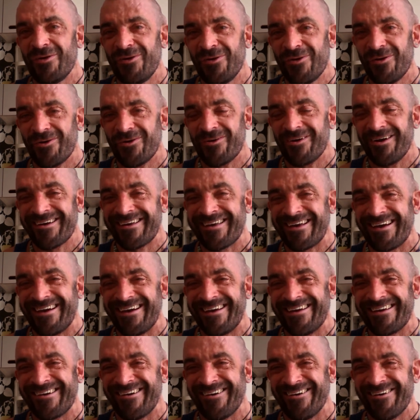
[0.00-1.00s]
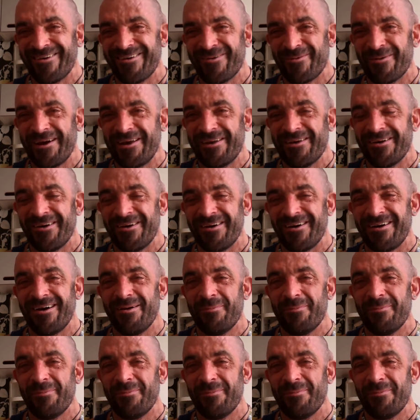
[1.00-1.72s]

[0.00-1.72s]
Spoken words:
you're okay kind of way, not